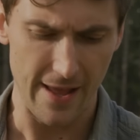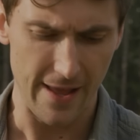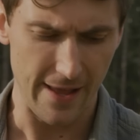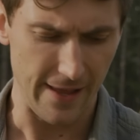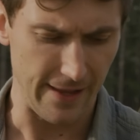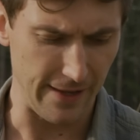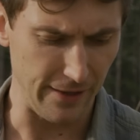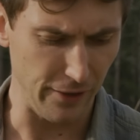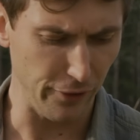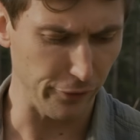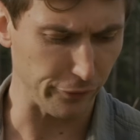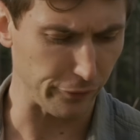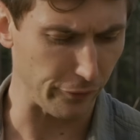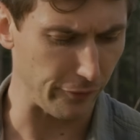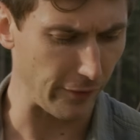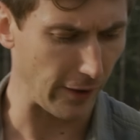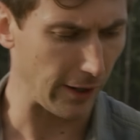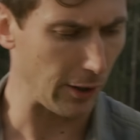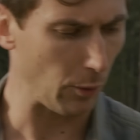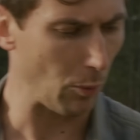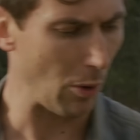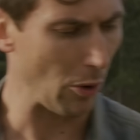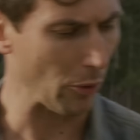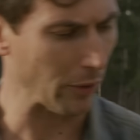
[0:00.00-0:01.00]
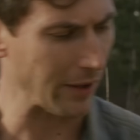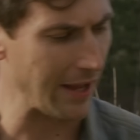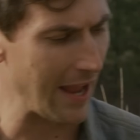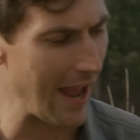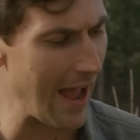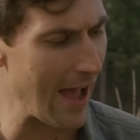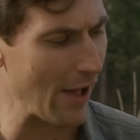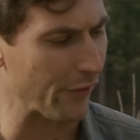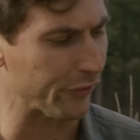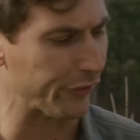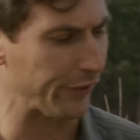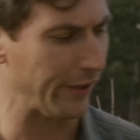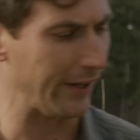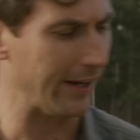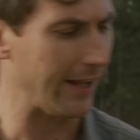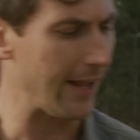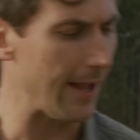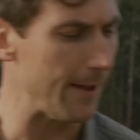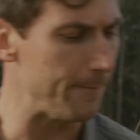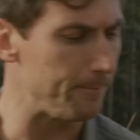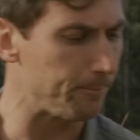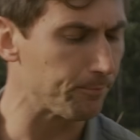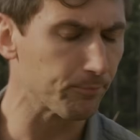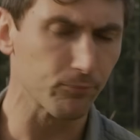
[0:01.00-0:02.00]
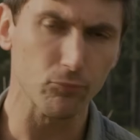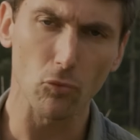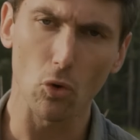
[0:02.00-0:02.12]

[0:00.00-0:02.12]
It is very well gassed. And again,